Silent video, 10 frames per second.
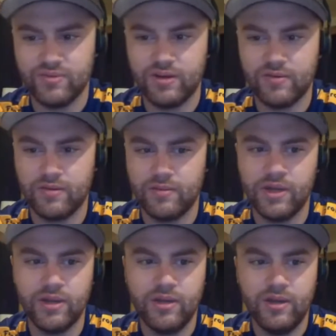from it.
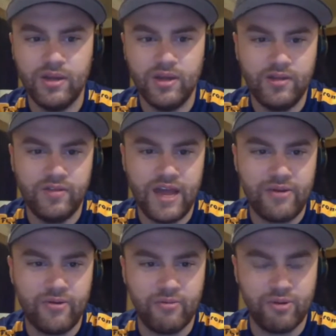That,
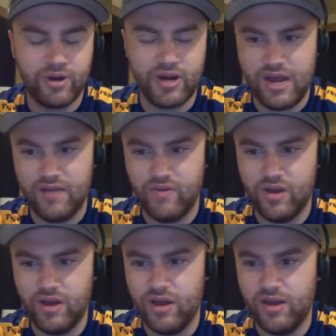or we're gonna have
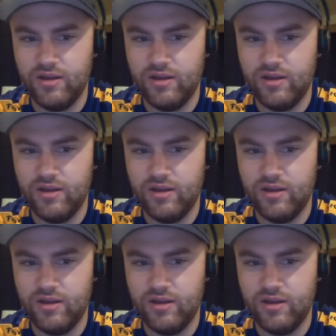Bubba